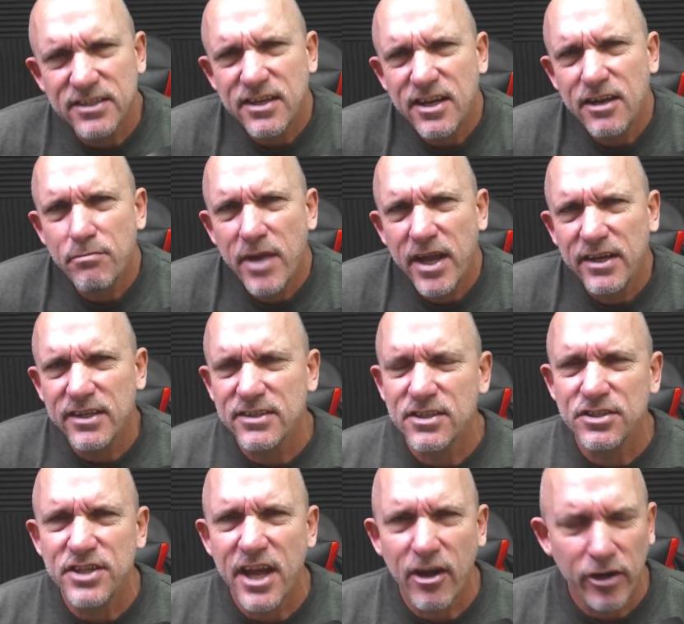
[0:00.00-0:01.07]
he's an inmate,
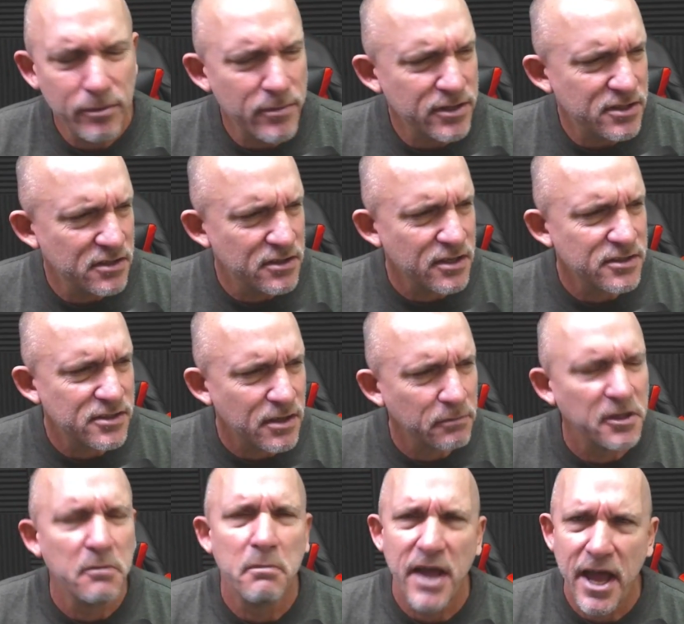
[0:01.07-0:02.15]
he's in jail, he must have done something